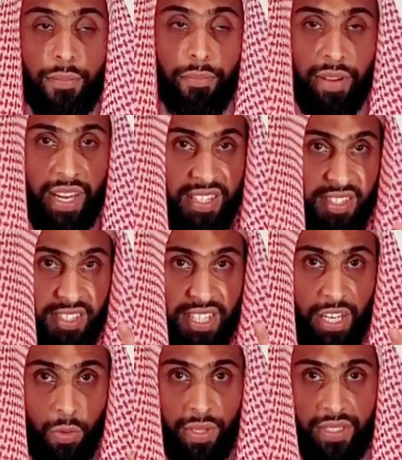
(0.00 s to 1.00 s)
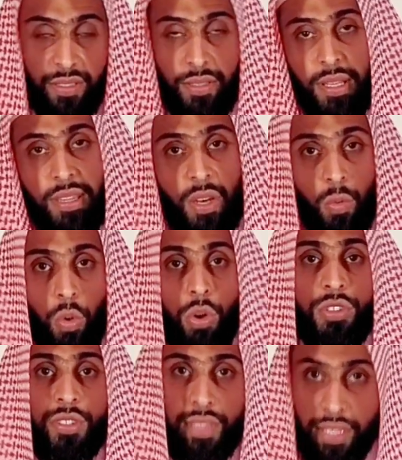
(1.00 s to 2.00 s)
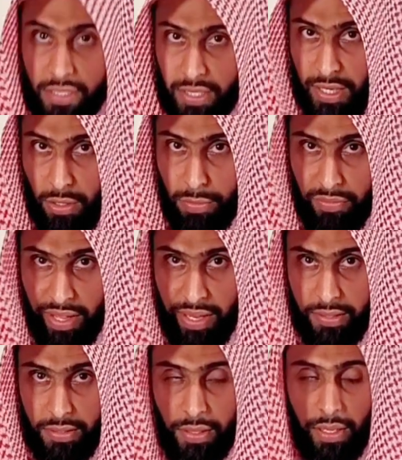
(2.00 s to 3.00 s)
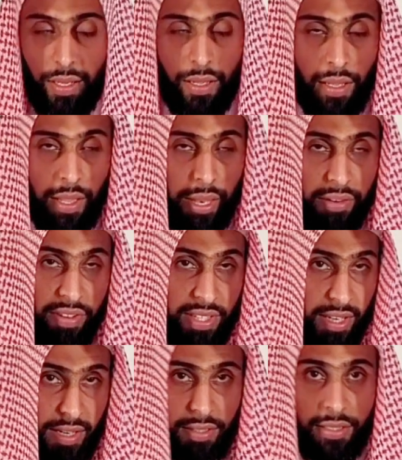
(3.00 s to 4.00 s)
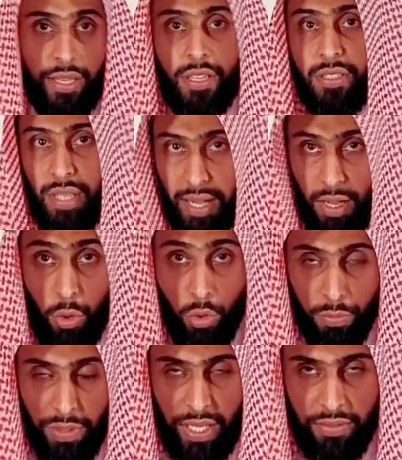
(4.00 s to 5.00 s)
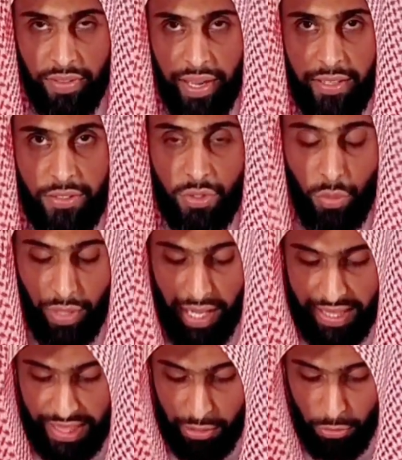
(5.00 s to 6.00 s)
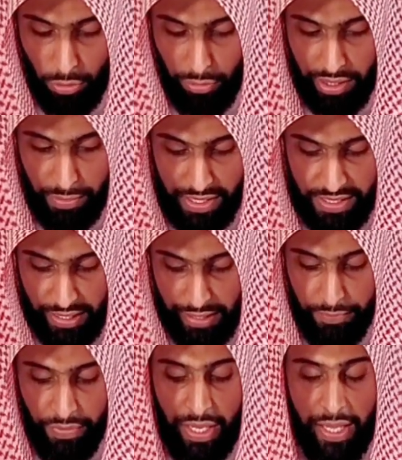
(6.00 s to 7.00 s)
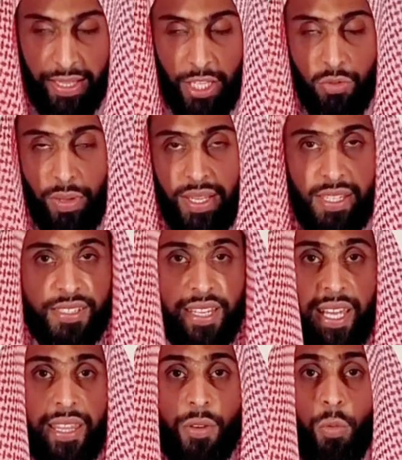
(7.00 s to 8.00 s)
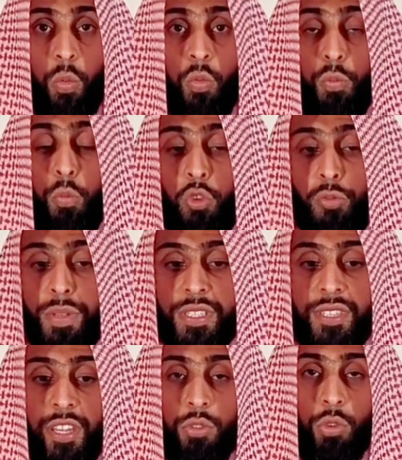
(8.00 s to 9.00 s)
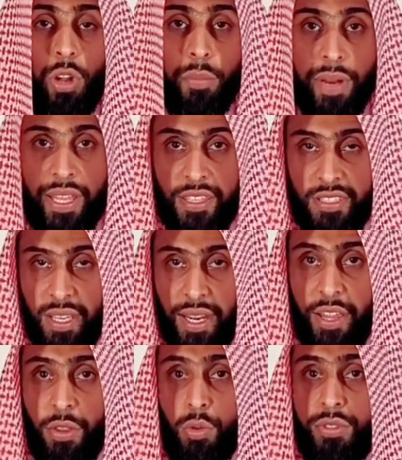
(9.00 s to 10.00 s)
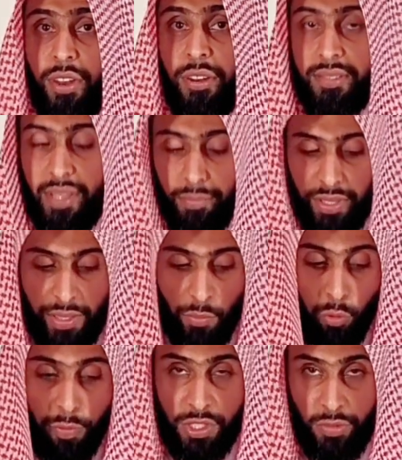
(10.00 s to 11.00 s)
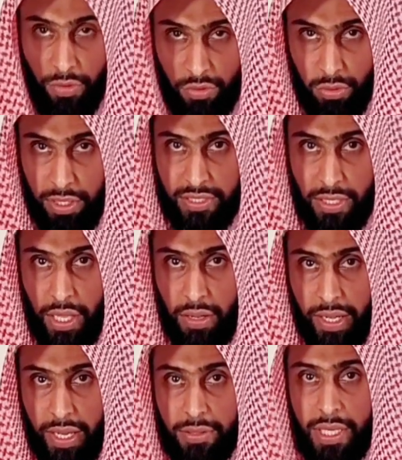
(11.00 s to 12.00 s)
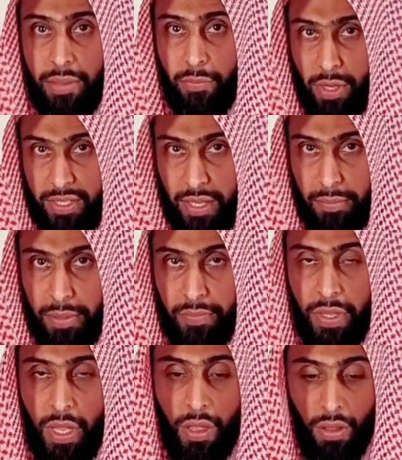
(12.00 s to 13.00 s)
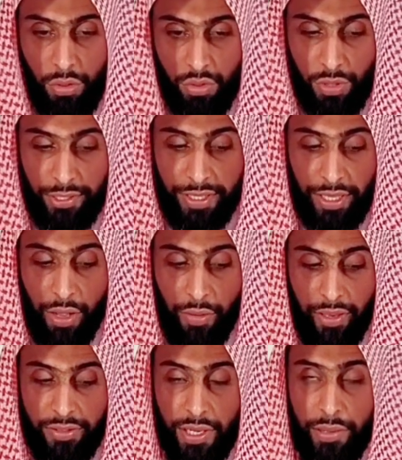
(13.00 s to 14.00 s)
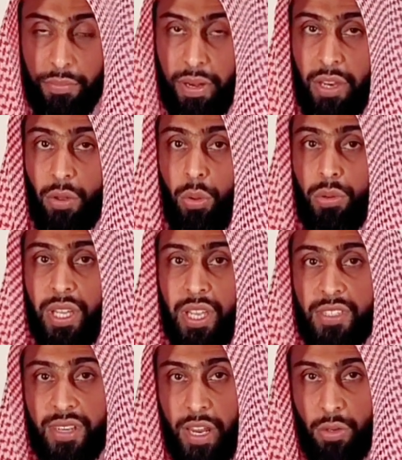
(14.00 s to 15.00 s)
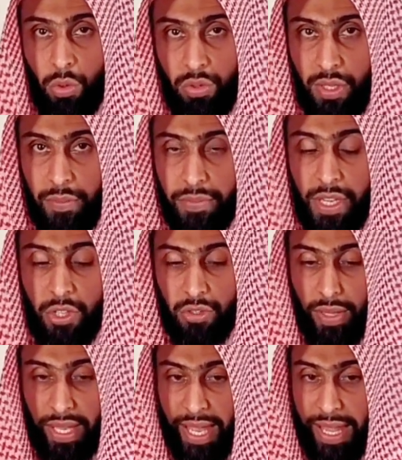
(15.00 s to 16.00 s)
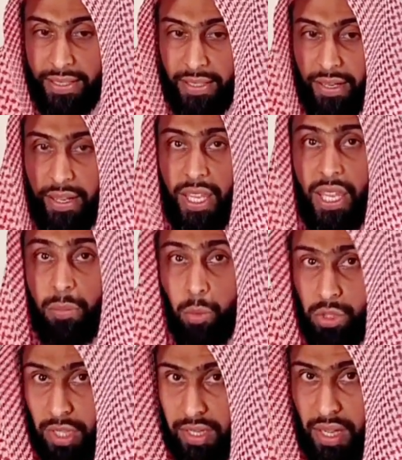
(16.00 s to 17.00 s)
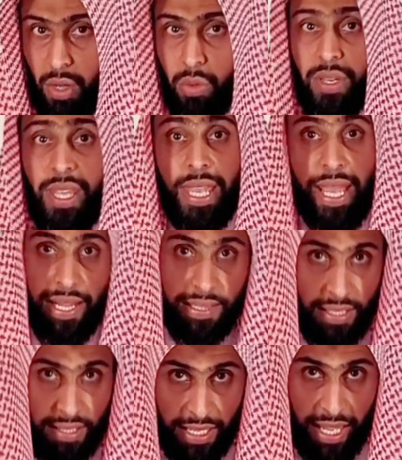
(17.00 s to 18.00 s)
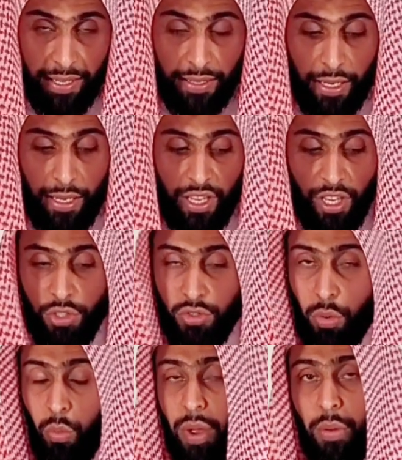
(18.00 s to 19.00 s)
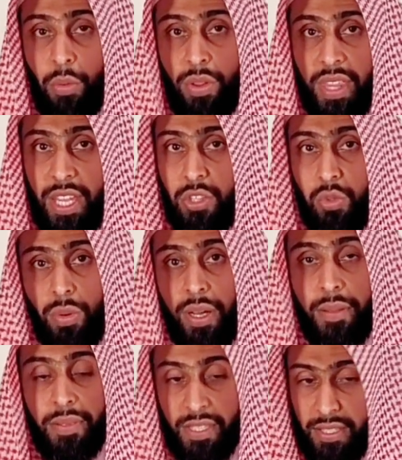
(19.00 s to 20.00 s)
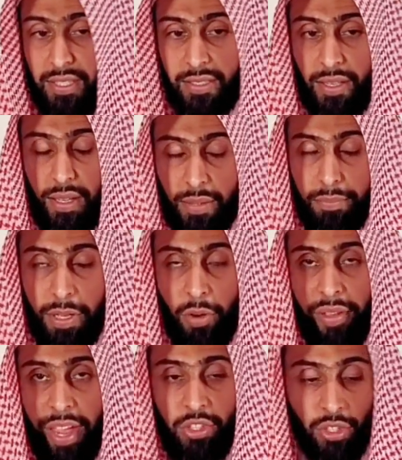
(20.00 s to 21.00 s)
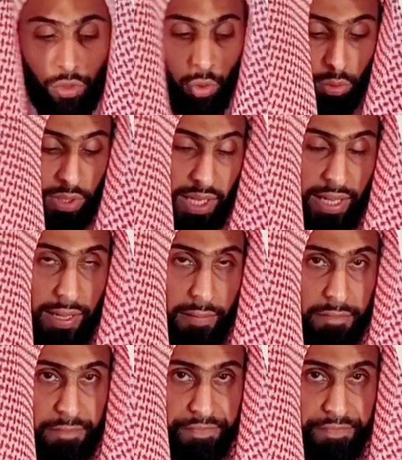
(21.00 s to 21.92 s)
breaks the sequence and then walks, then the salah will be valid. And if he didn't, then salah could be invalid. So like that we look at the mas'ala. That's why they say the movements that do not break the salah are those that resemble the movements of Rasoolullah sallallahu alaihi wasallam, for example. Rasulullah sallallahu alaihi wasallam prayed holding his granddaughter. So he held her, he put her down, he held her again. So this is a bit of action, holding her,